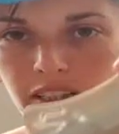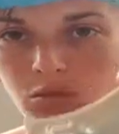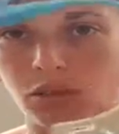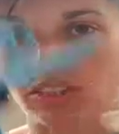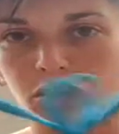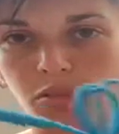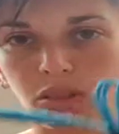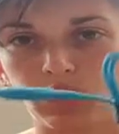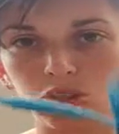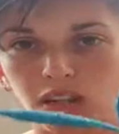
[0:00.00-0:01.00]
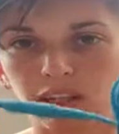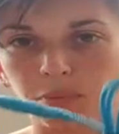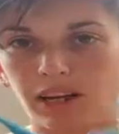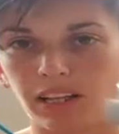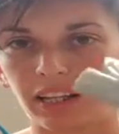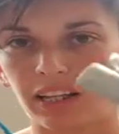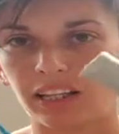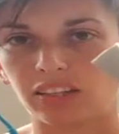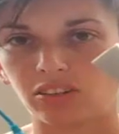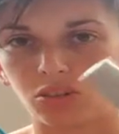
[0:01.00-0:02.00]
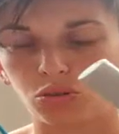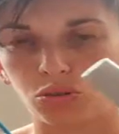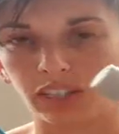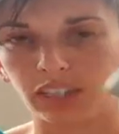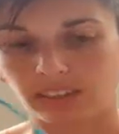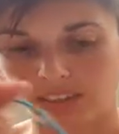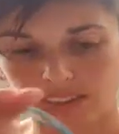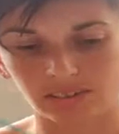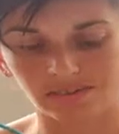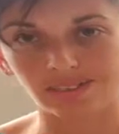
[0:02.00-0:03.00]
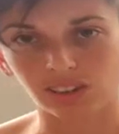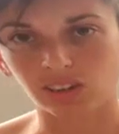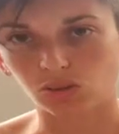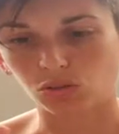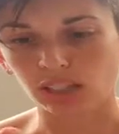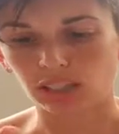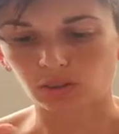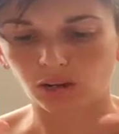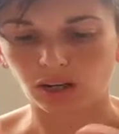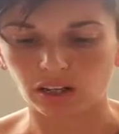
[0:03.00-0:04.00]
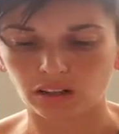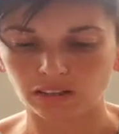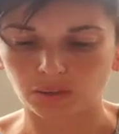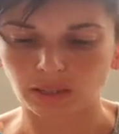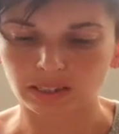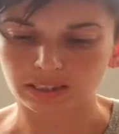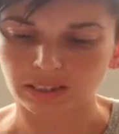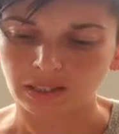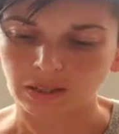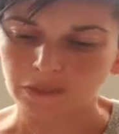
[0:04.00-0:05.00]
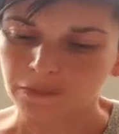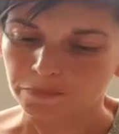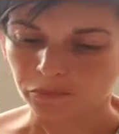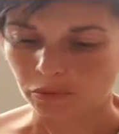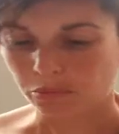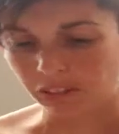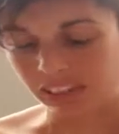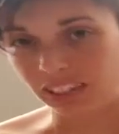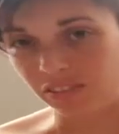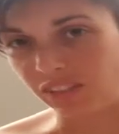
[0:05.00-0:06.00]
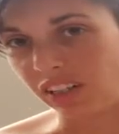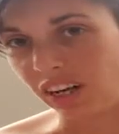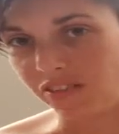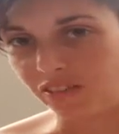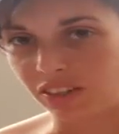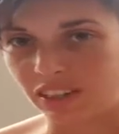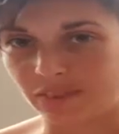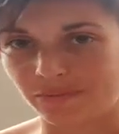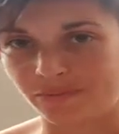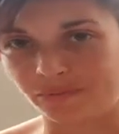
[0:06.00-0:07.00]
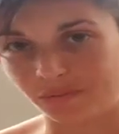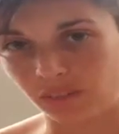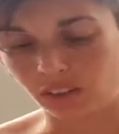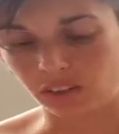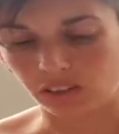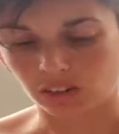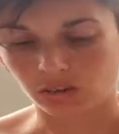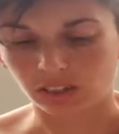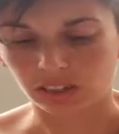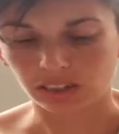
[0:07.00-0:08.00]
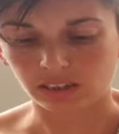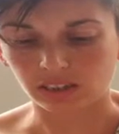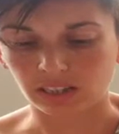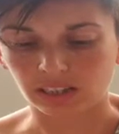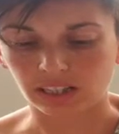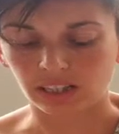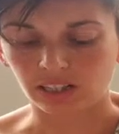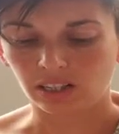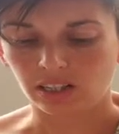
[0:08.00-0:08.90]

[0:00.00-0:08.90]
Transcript: as well, so when you're trying to pack like 2 things, it do take up quite a lot of space. But then again, if you're night running, you know, you do need that.